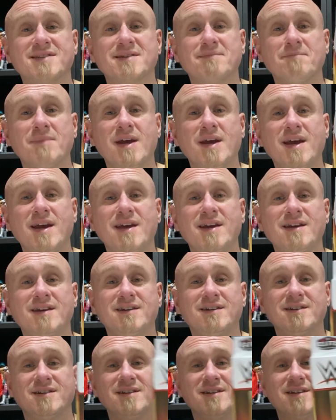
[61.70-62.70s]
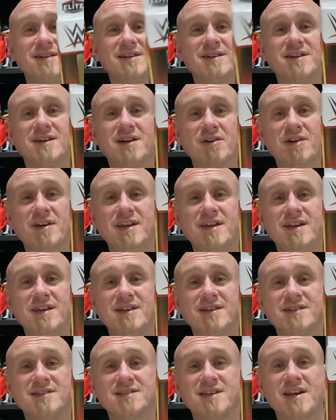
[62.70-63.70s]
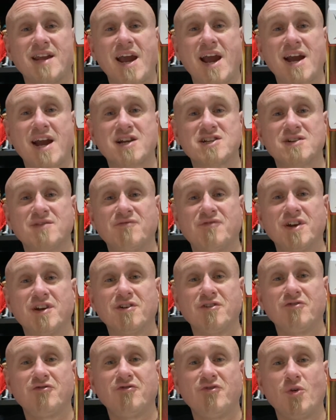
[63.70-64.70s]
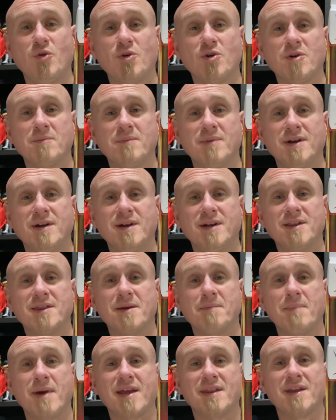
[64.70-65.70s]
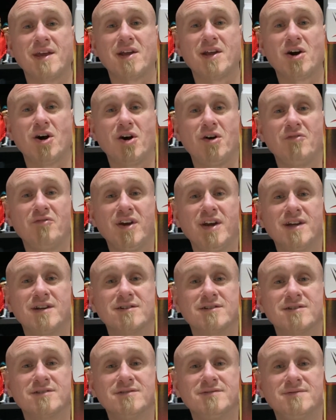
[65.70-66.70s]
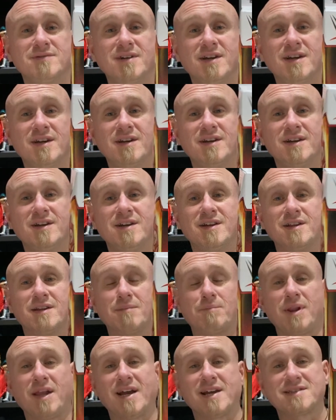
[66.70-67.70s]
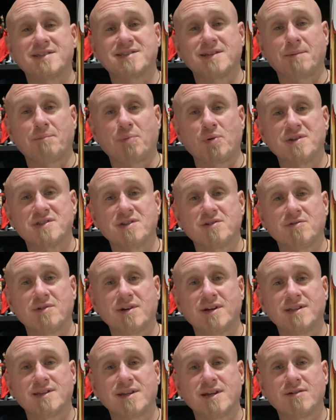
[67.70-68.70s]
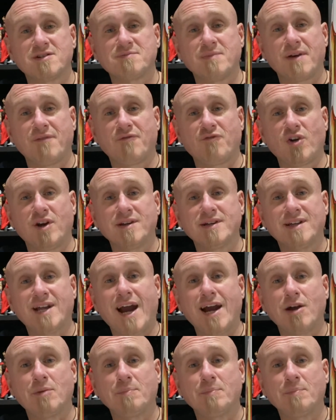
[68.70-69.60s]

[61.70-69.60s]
it may, here he is in action figure form, the man they call Vader. The plastic prison right there, as my friend Kyle